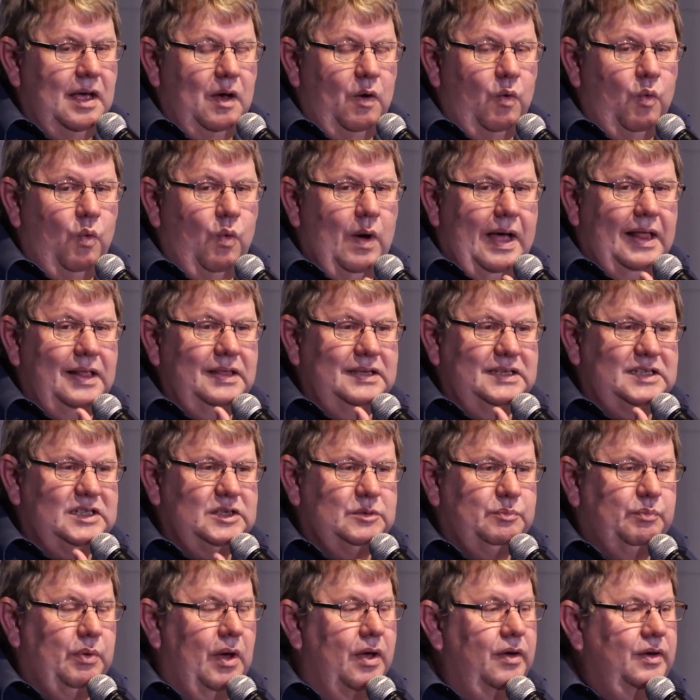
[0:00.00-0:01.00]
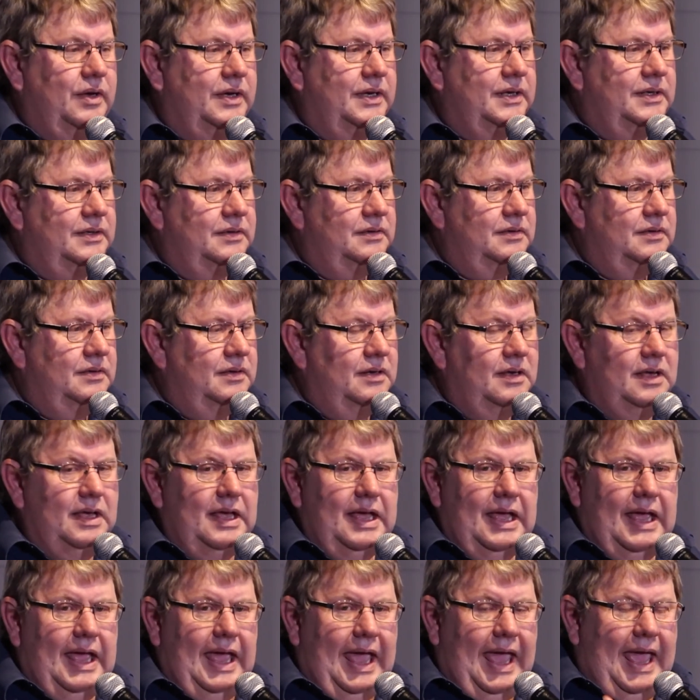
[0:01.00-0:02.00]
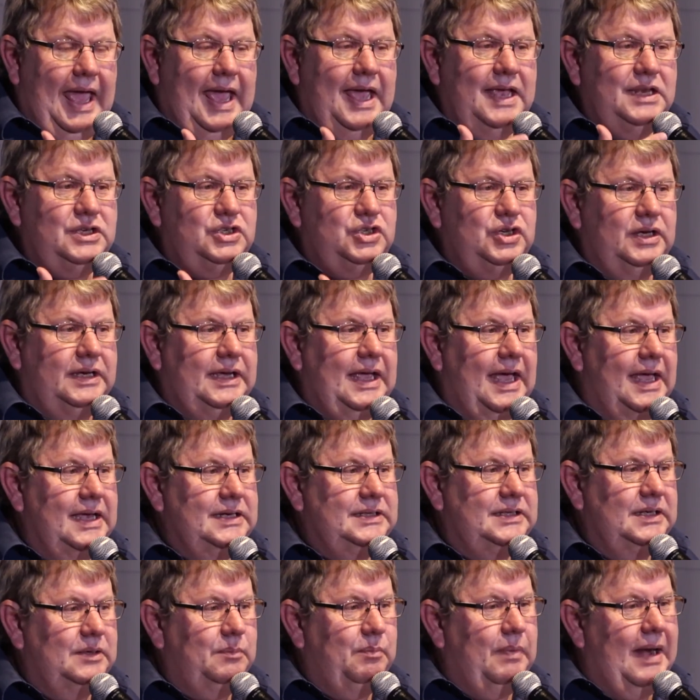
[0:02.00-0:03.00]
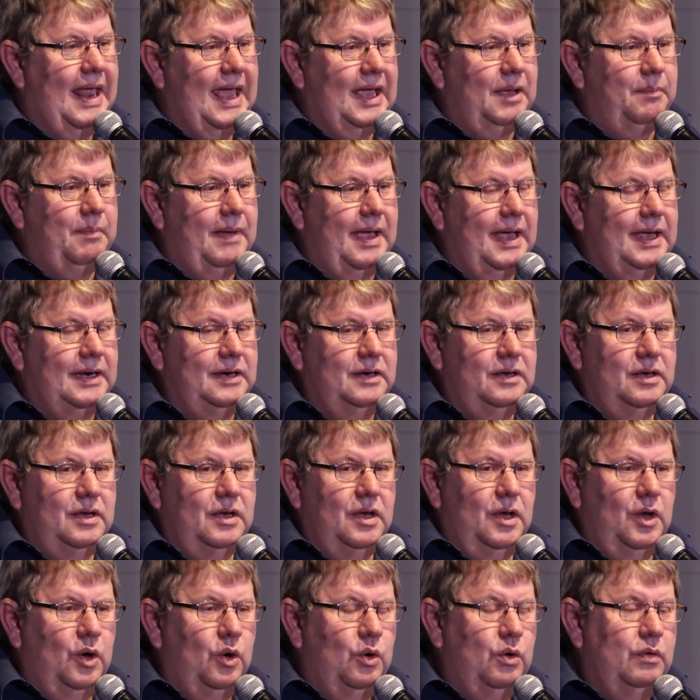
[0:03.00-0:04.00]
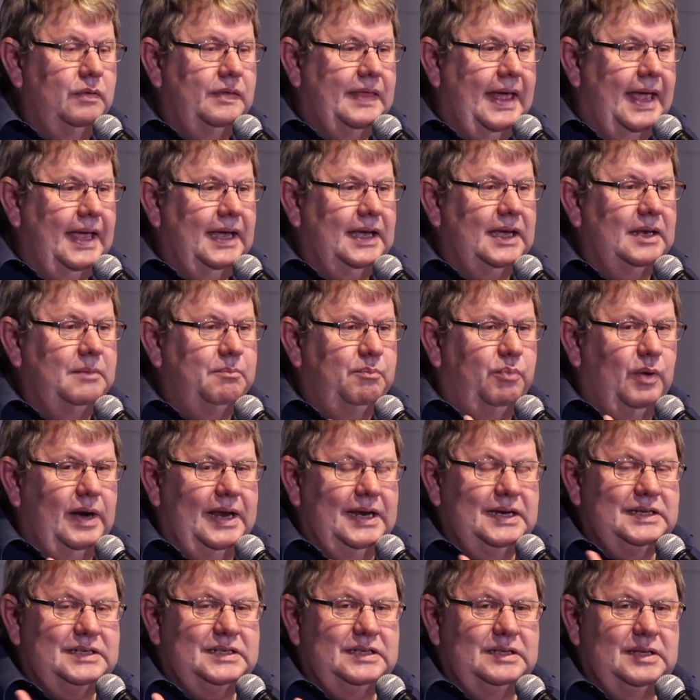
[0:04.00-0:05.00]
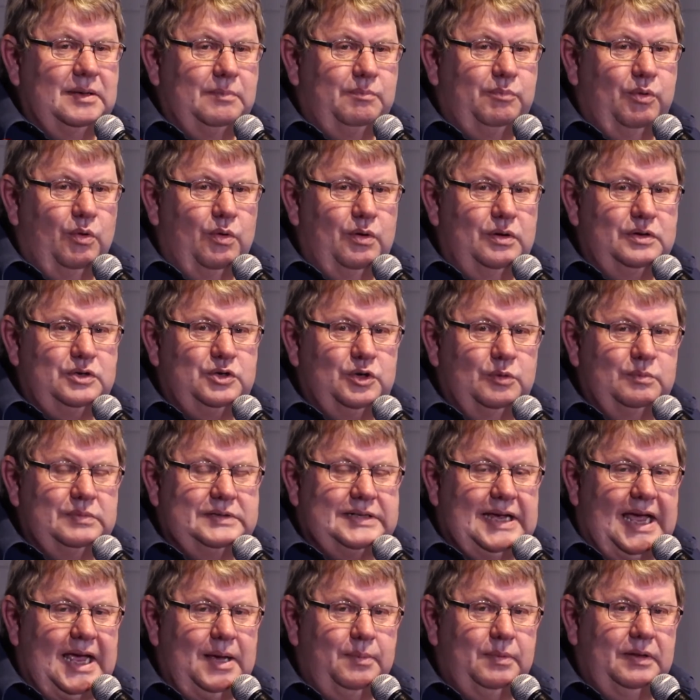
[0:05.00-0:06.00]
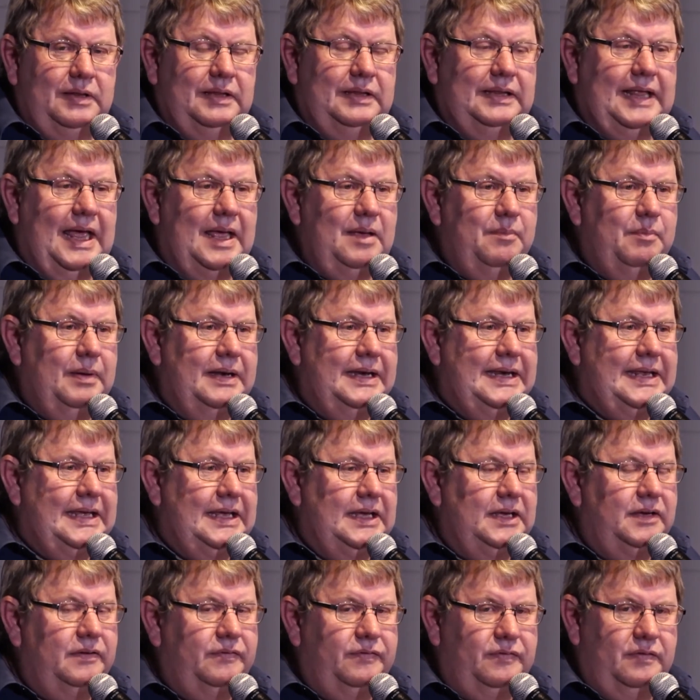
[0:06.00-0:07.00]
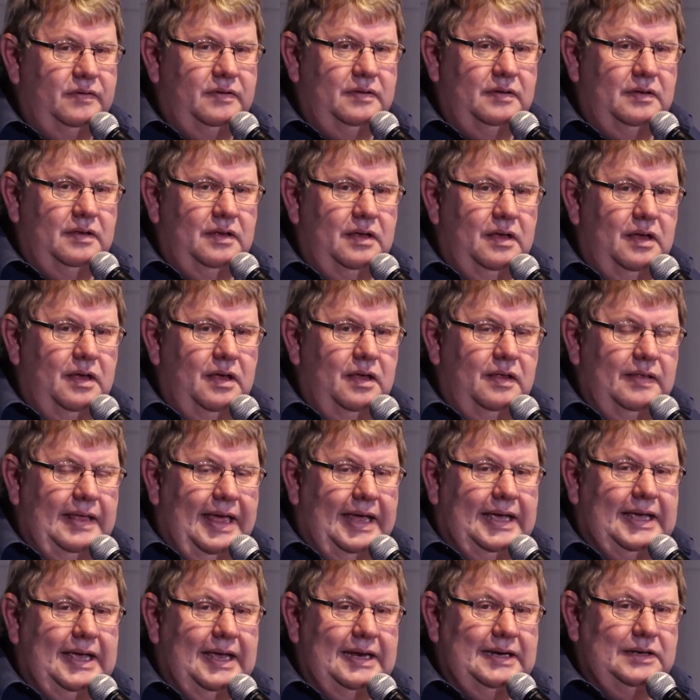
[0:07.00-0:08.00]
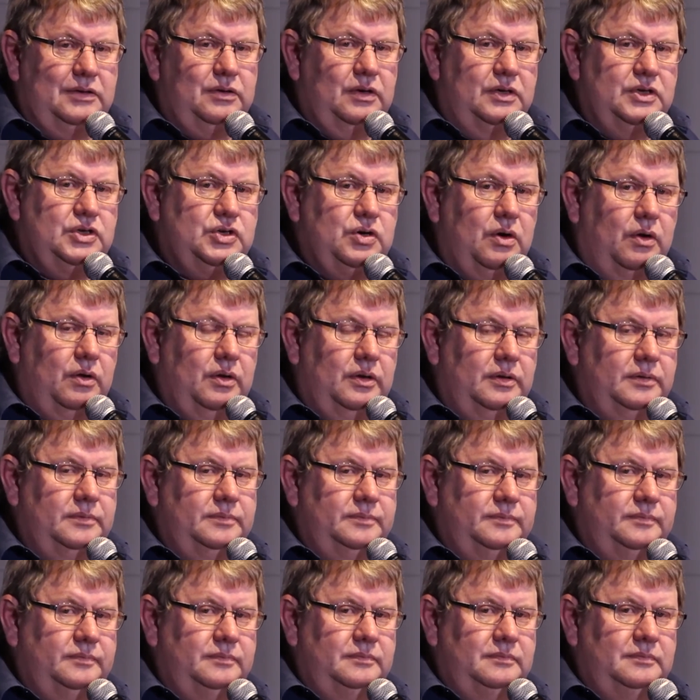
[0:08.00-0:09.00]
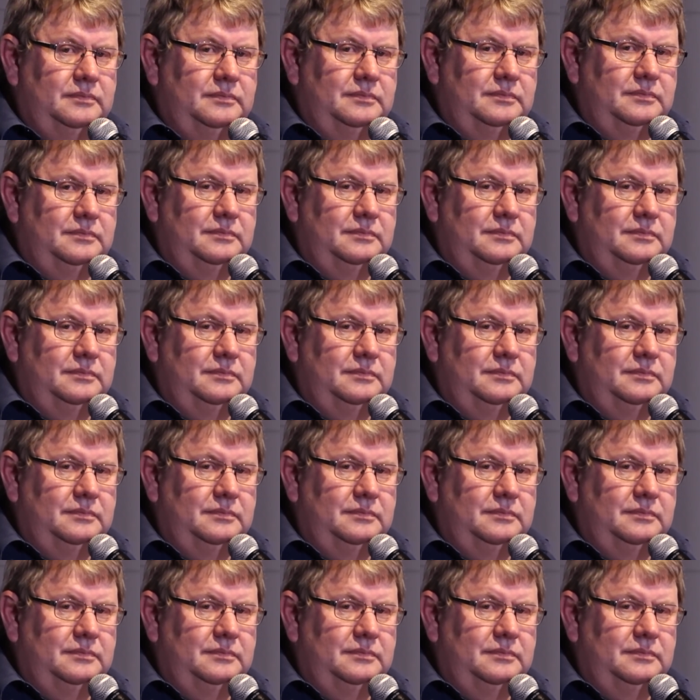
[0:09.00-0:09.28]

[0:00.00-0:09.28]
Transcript: well-spoken, educated black man who they can bring to the boardroom table they believe they can control.